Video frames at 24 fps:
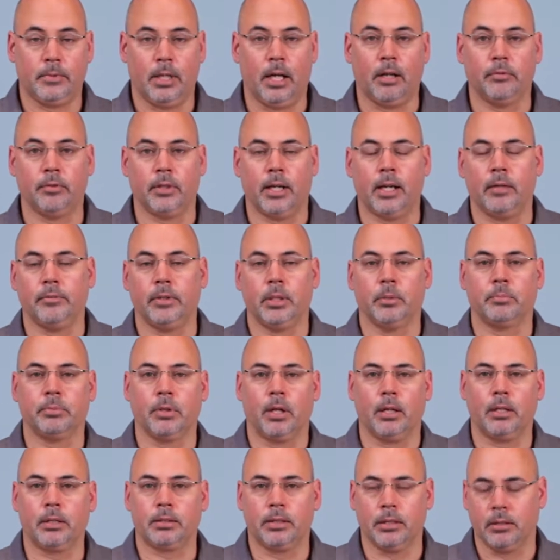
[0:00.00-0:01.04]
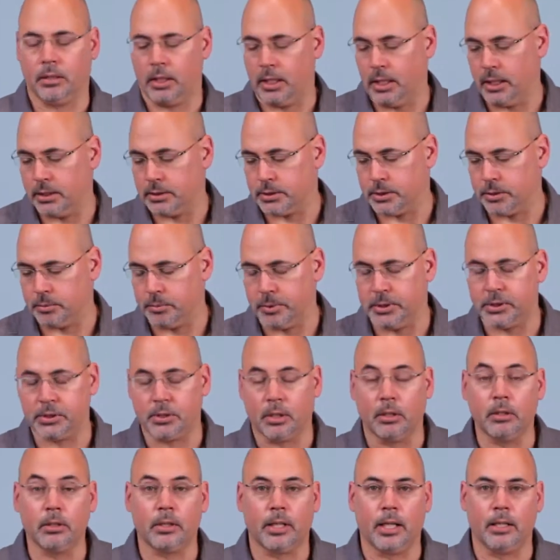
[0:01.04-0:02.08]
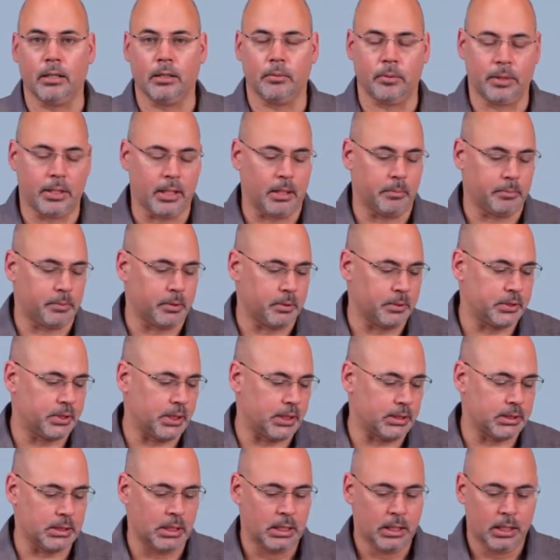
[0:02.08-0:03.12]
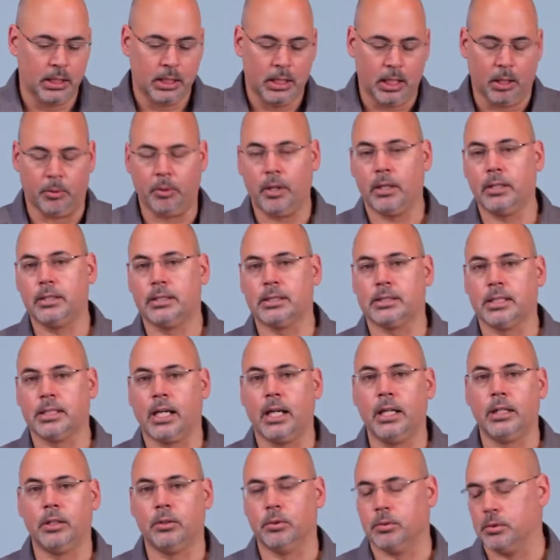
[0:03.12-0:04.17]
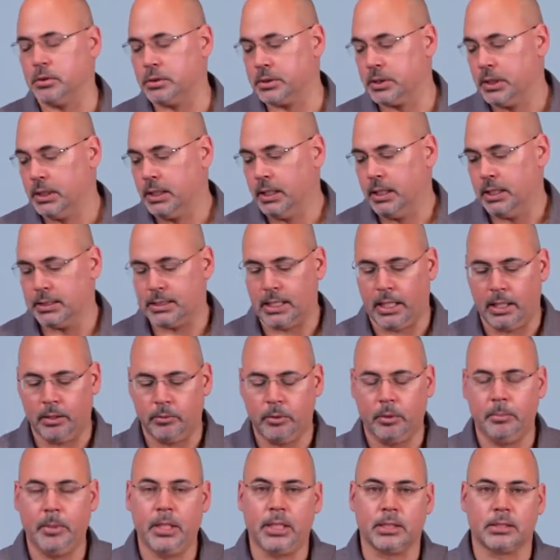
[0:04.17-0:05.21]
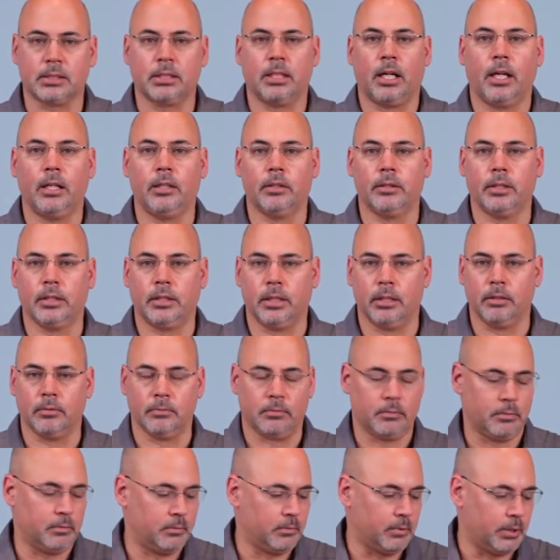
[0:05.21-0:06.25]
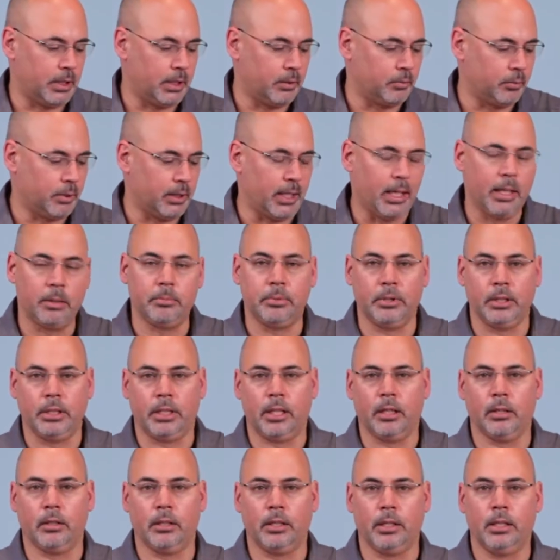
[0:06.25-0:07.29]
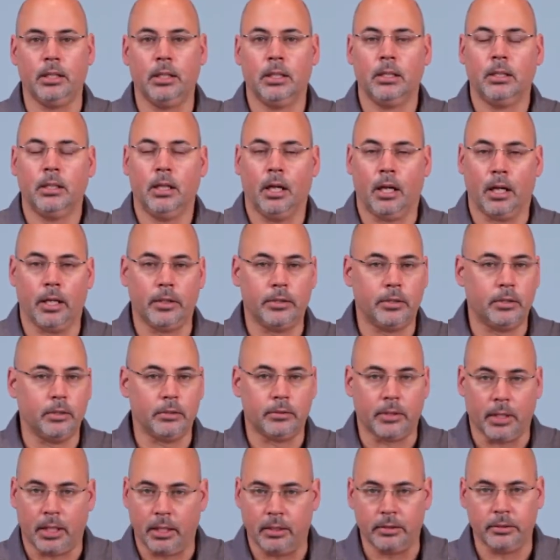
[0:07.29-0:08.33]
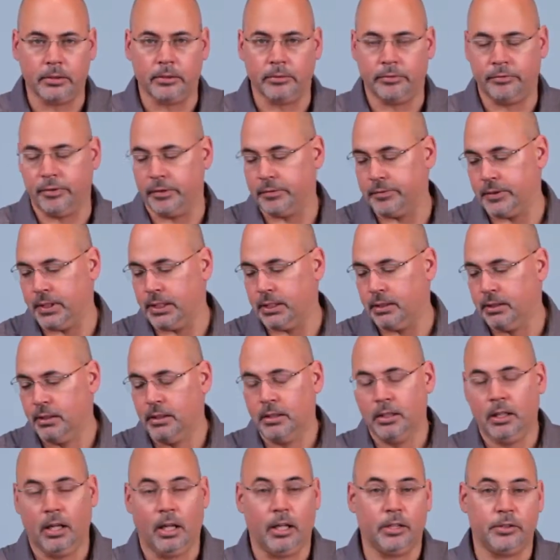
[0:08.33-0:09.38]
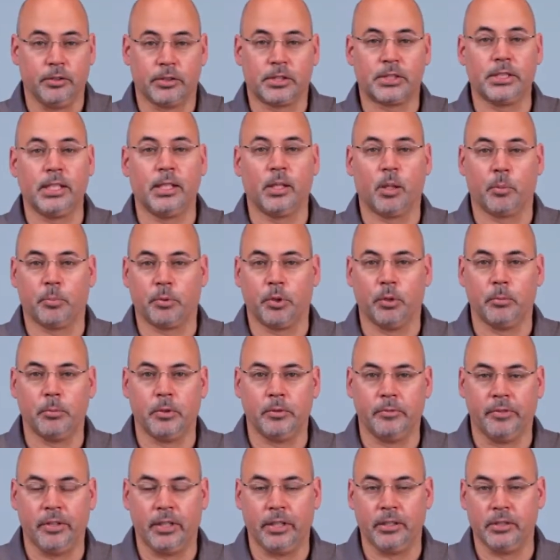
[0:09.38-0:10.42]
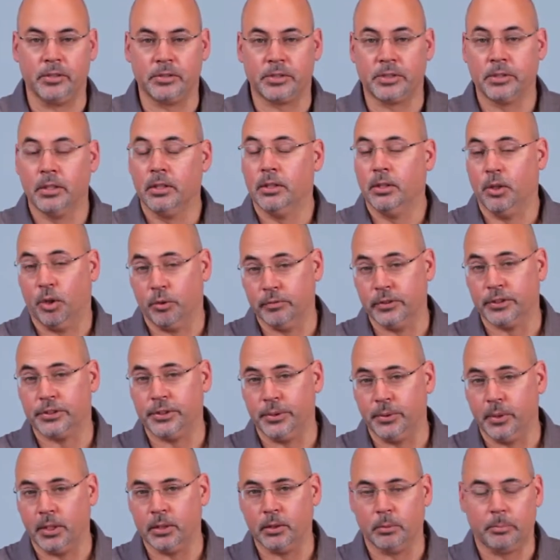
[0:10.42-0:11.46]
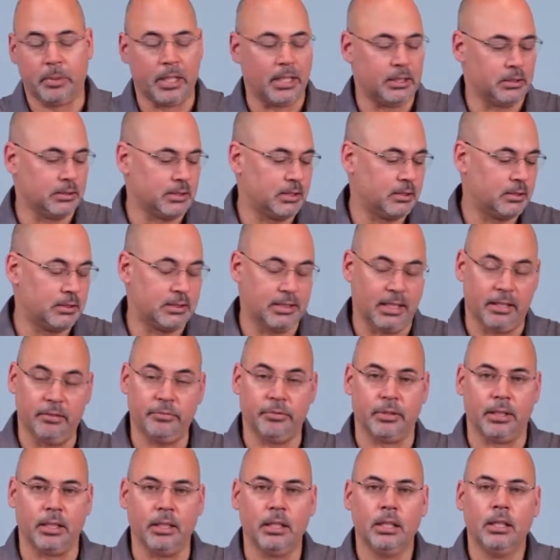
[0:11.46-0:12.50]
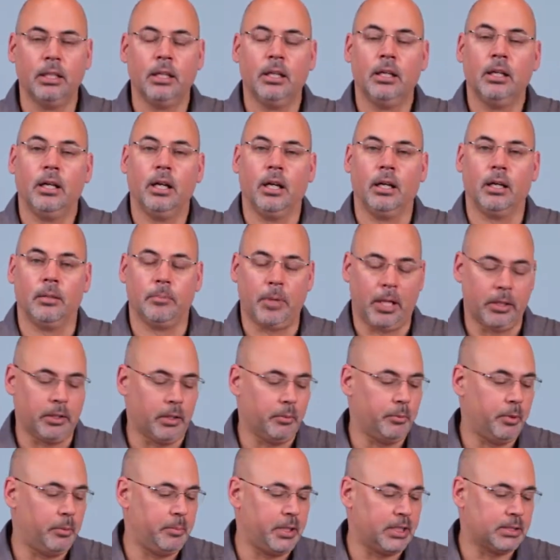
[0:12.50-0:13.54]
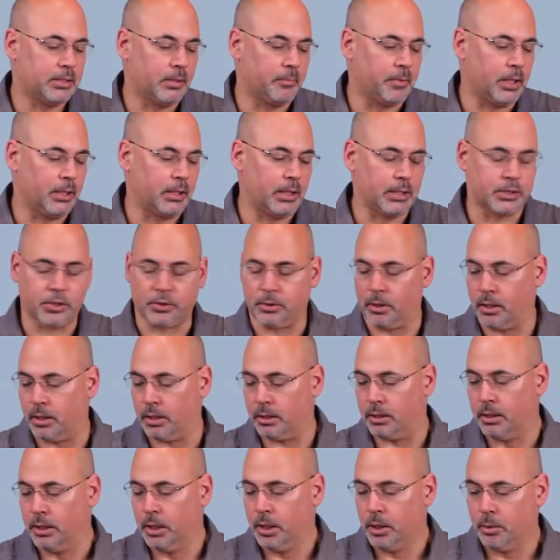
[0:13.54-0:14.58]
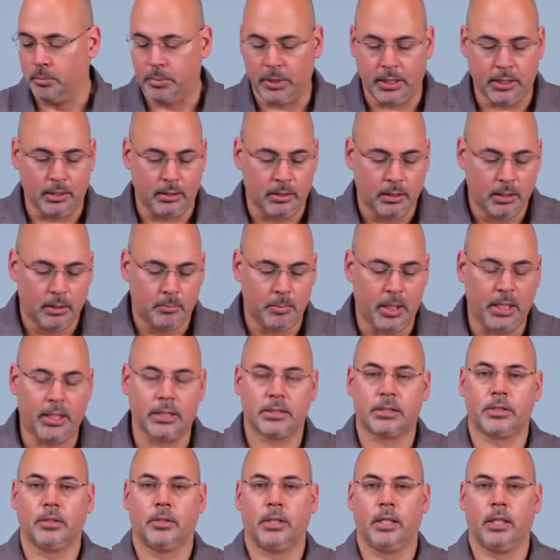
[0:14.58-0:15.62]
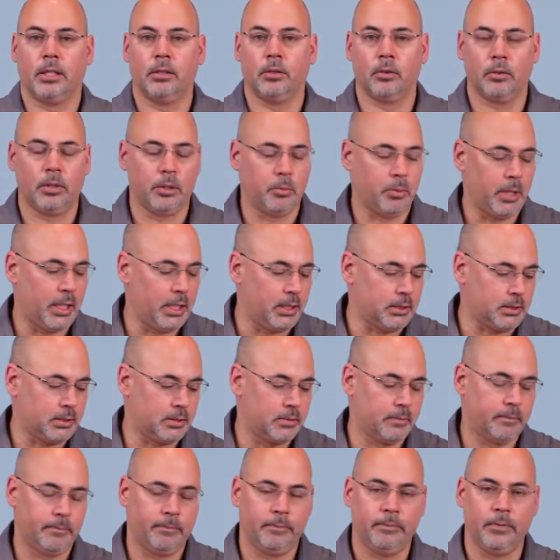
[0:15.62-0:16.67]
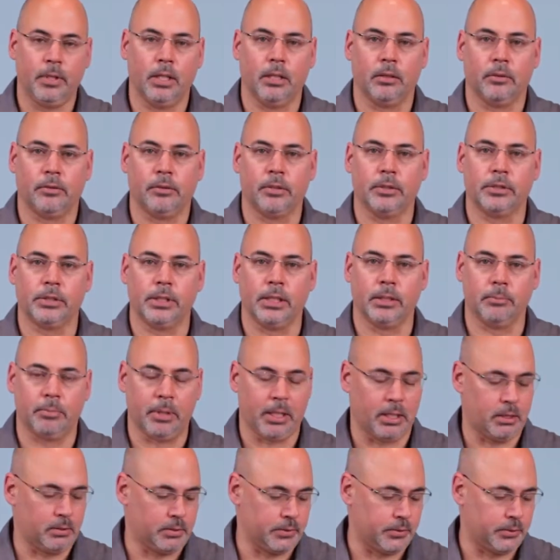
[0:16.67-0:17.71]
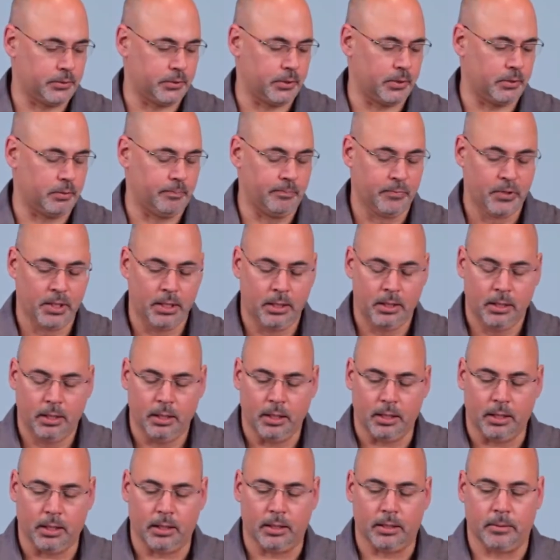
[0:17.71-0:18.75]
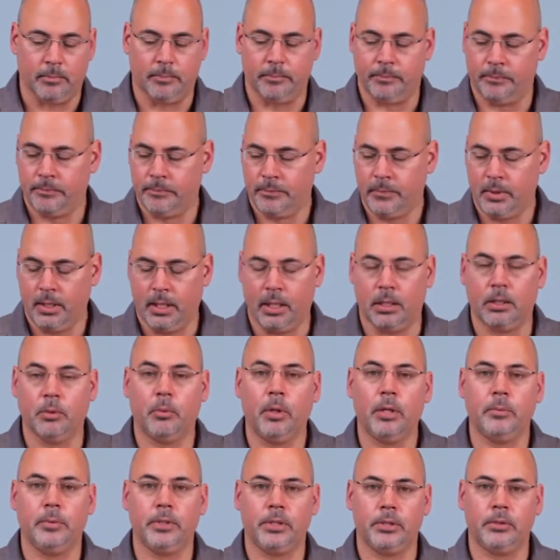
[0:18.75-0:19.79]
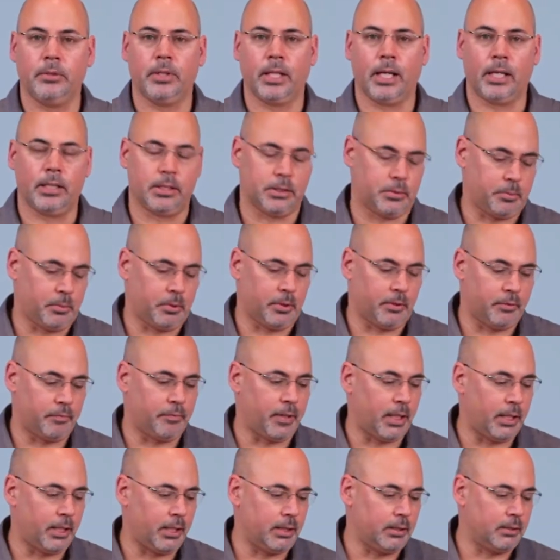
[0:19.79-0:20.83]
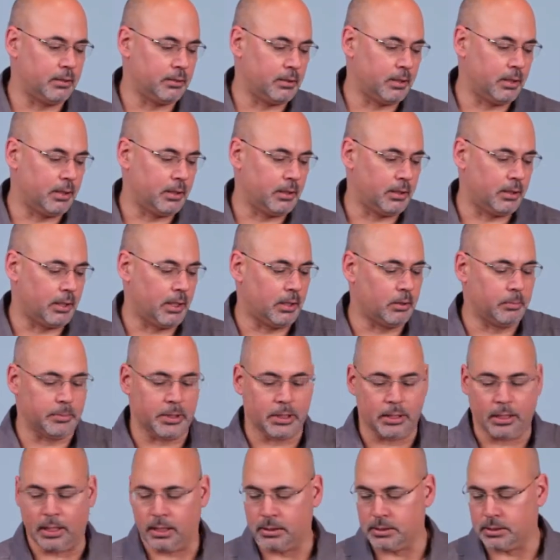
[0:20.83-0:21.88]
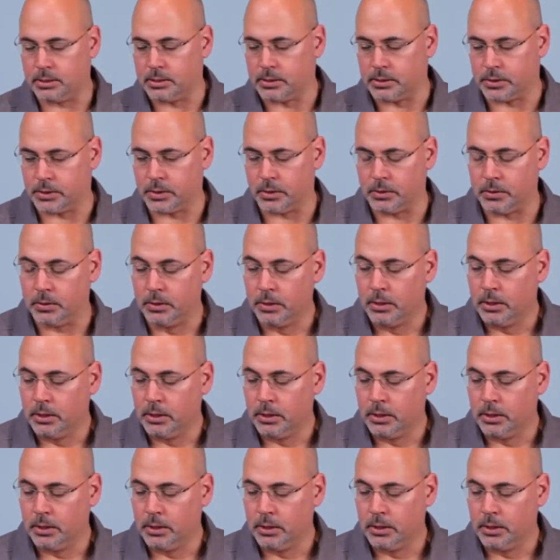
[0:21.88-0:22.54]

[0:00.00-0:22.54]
ever having a product in our hands. So we start with that process. And one of the design goals is, how do we make a slider that can reliably carry 100, 150, you'll see in our promo videos, over 200 pounds safely. How can we make something that strong, but make it so that it only weighs 13 pounds or so? And the way we do that is with finite element analysis. So